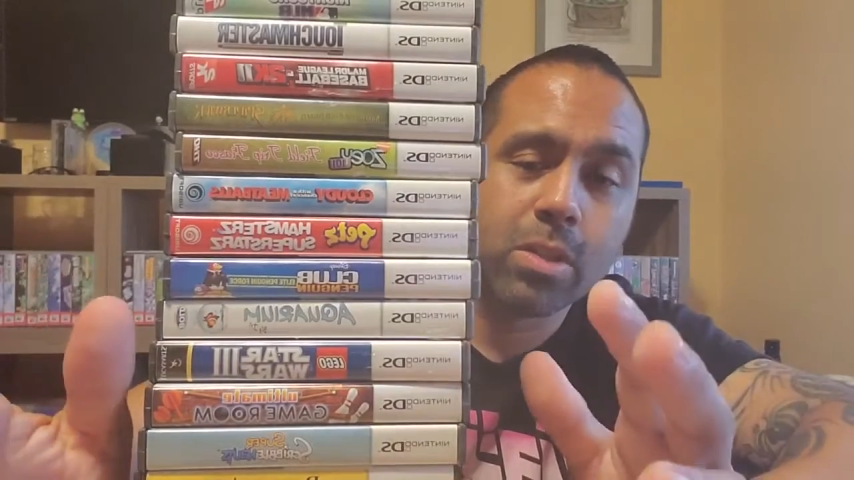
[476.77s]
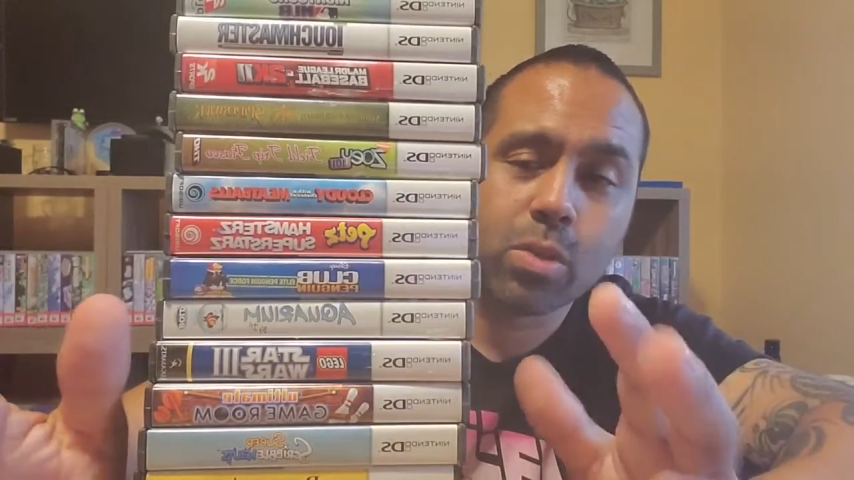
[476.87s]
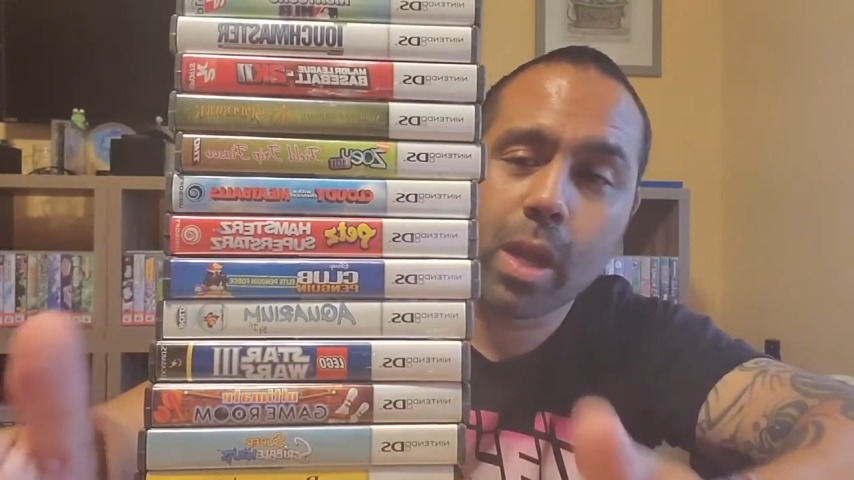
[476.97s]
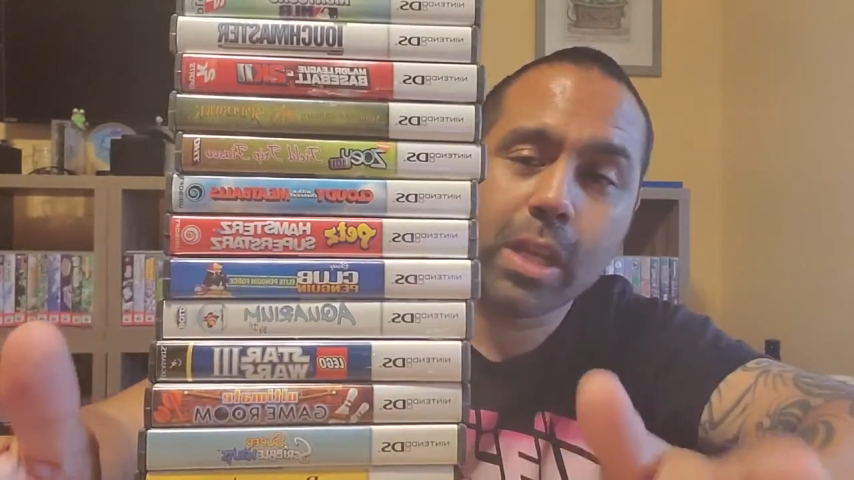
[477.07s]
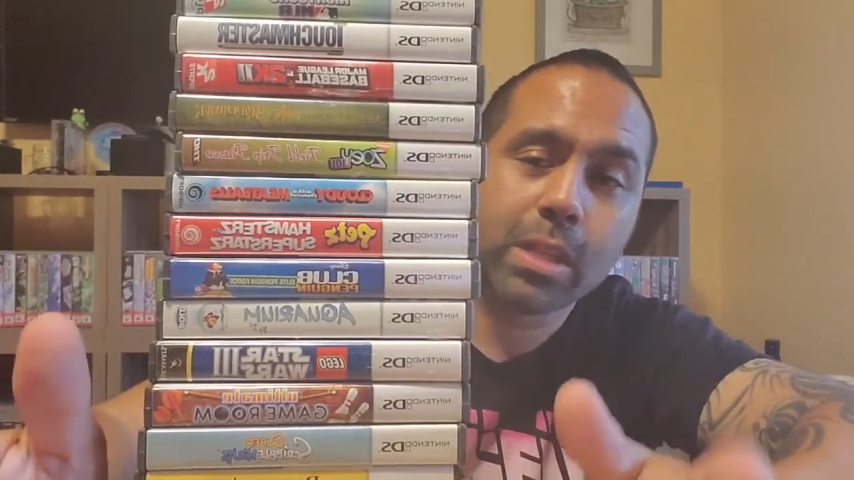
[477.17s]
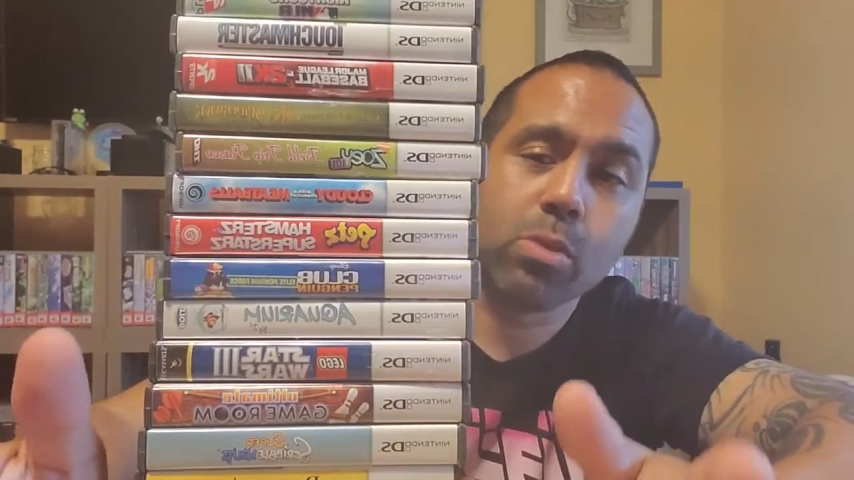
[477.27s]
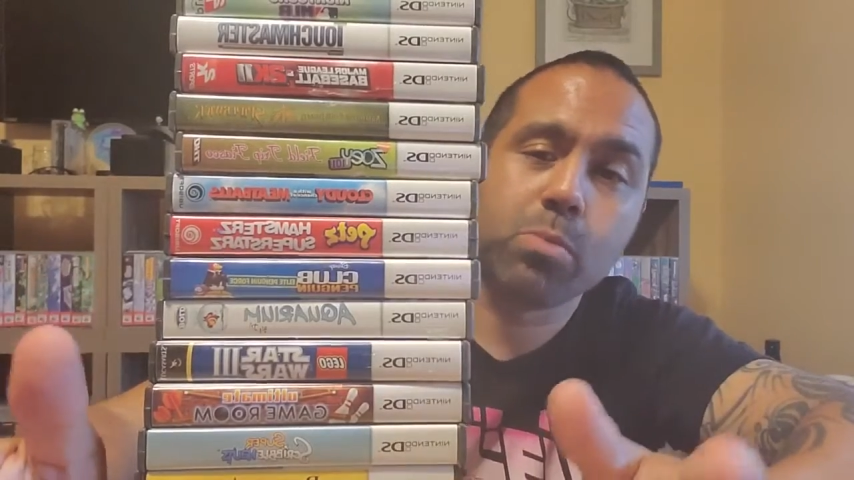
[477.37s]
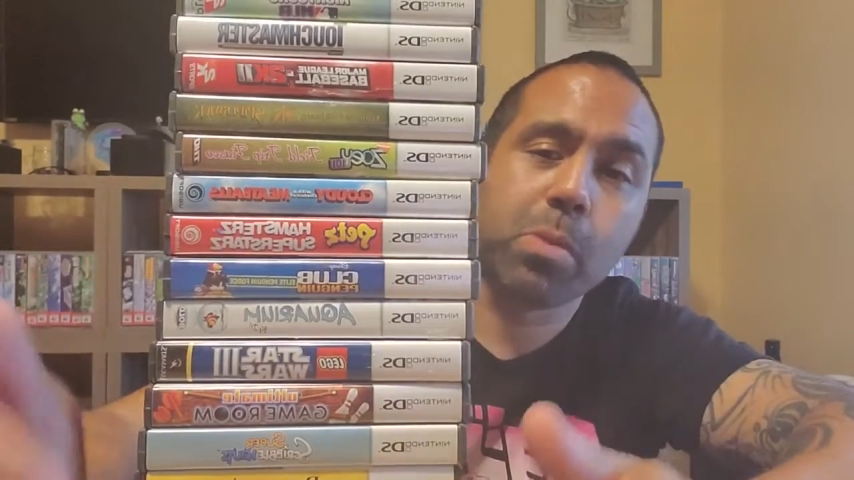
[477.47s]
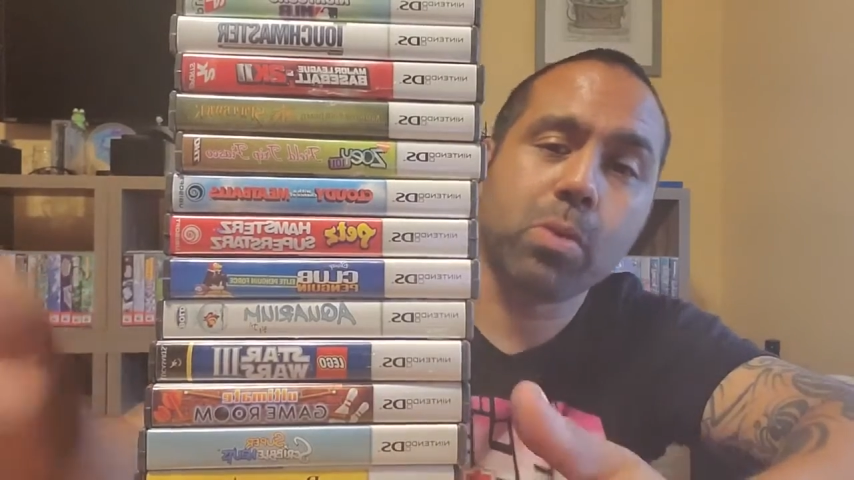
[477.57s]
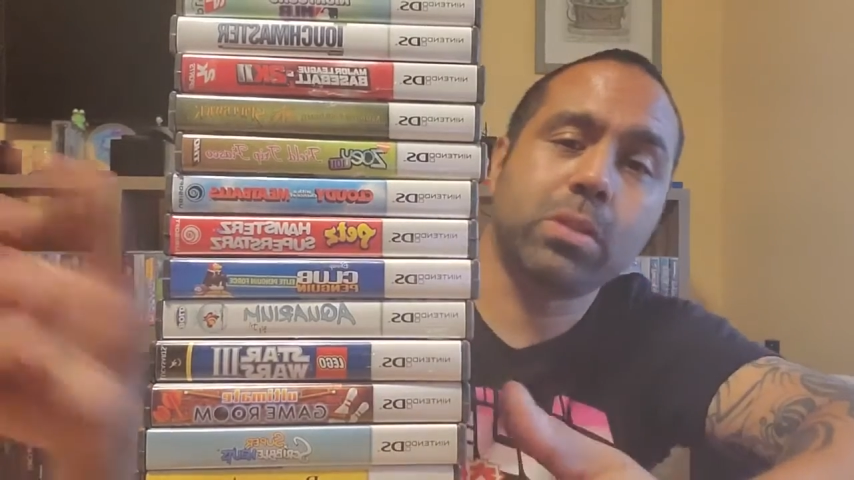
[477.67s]
Try to get those
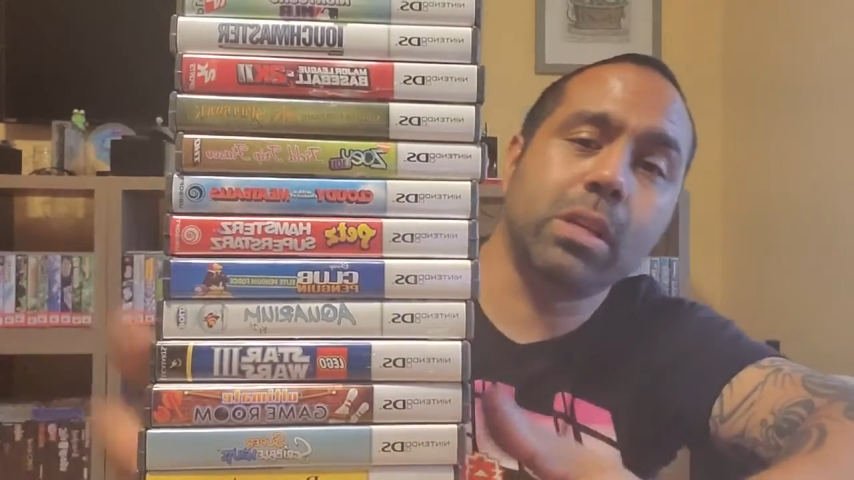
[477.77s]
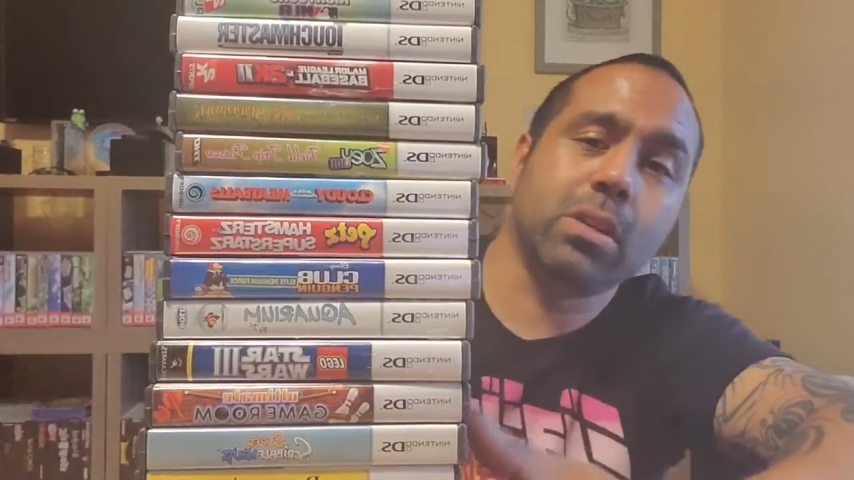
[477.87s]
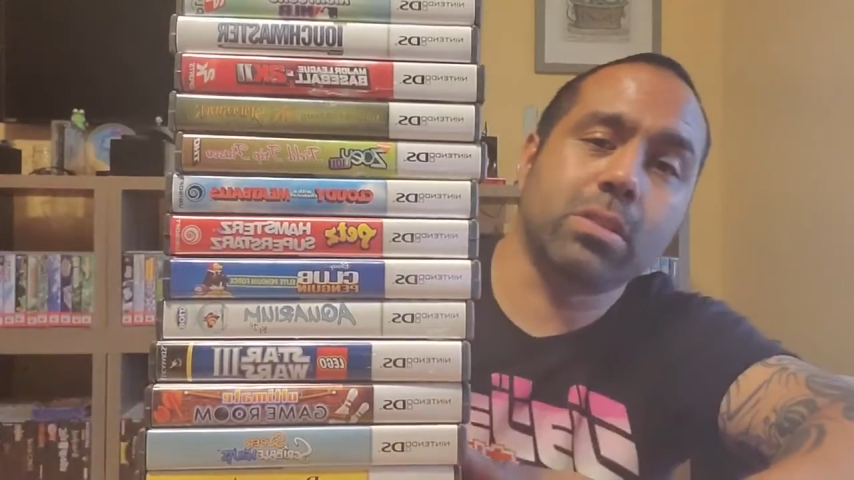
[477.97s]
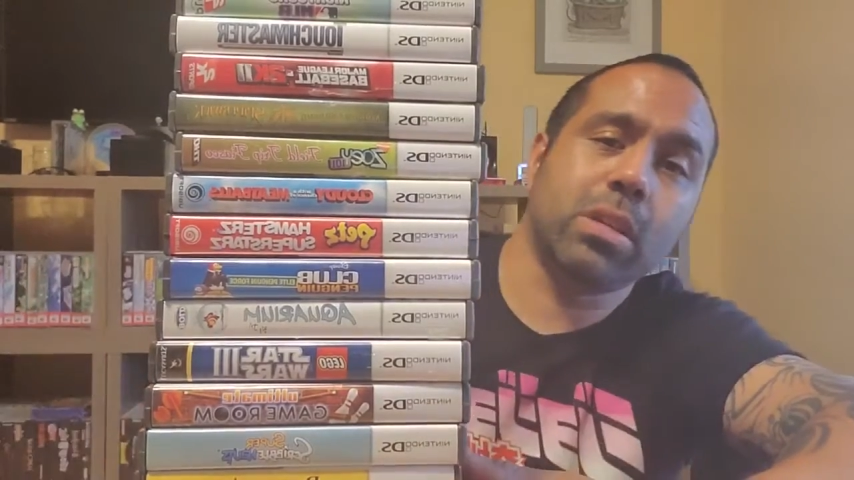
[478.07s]
bulk deals.